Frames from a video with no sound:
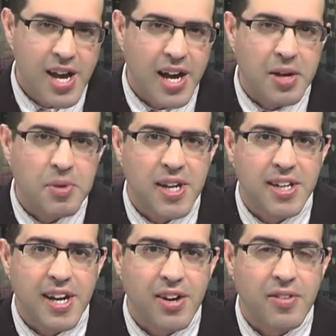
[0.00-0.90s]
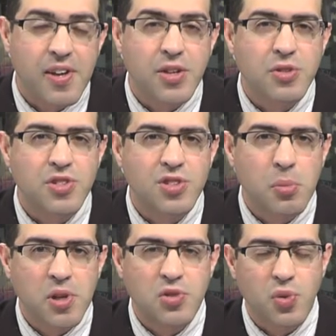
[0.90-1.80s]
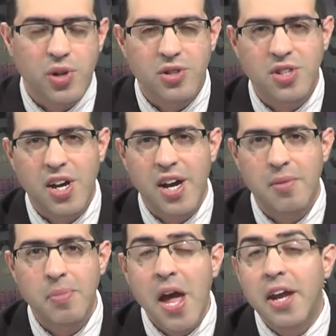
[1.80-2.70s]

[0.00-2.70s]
I'm Ken Cara. Thank you so much for your time.